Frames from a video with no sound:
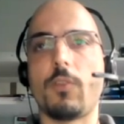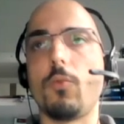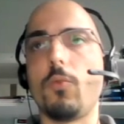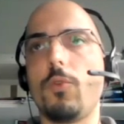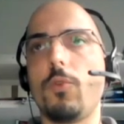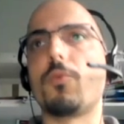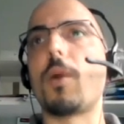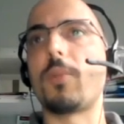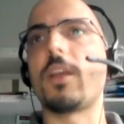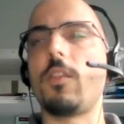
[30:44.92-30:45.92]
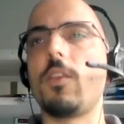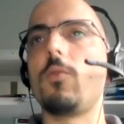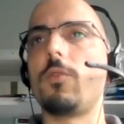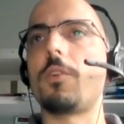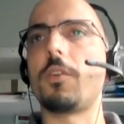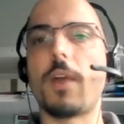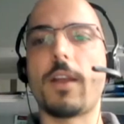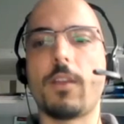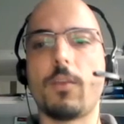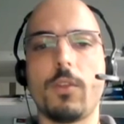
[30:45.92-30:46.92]
you would replicate the user
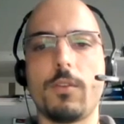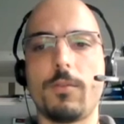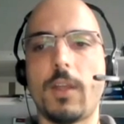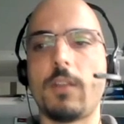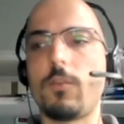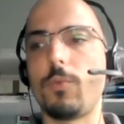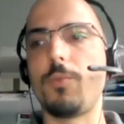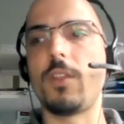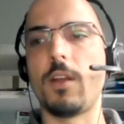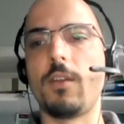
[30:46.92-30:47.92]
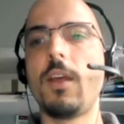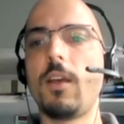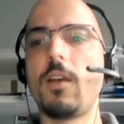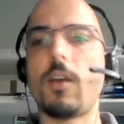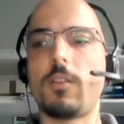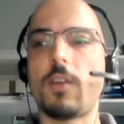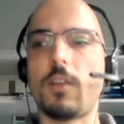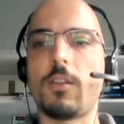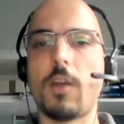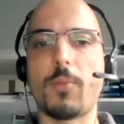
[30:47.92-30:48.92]
interacting with it. And this would be done
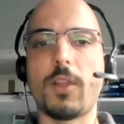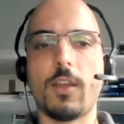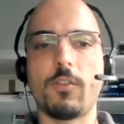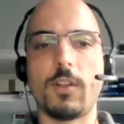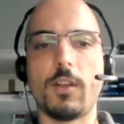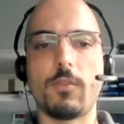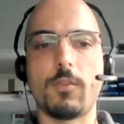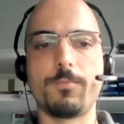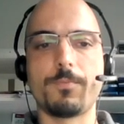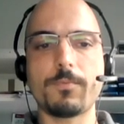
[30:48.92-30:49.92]
at an application level.